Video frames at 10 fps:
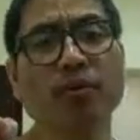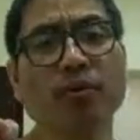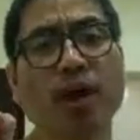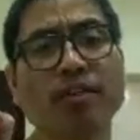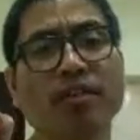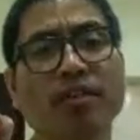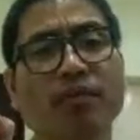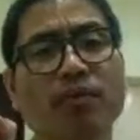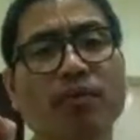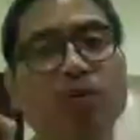
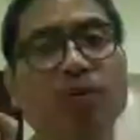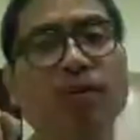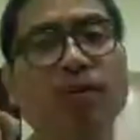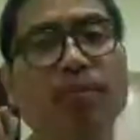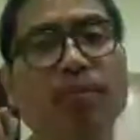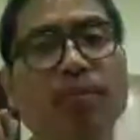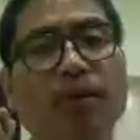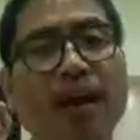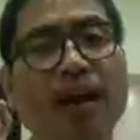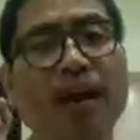processed foods, the,
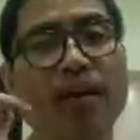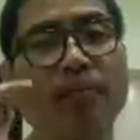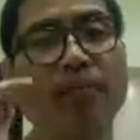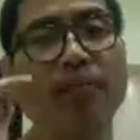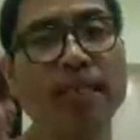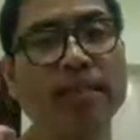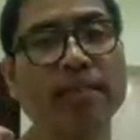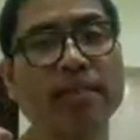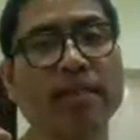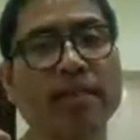the animal
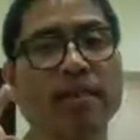meat,